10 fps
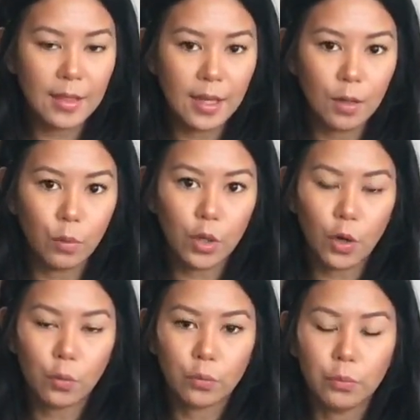and then we'll
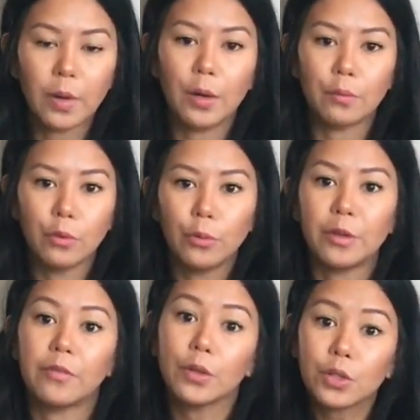go room by
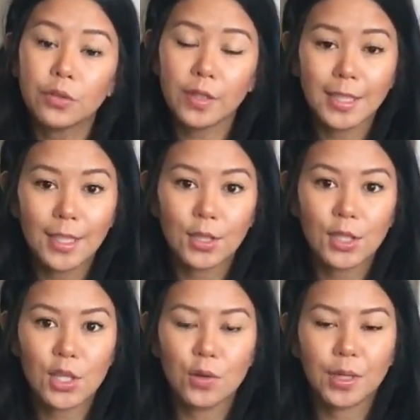room in future
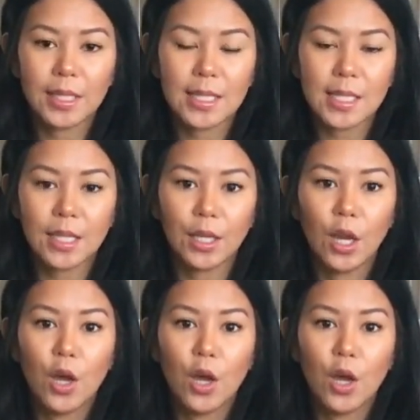videos so you can see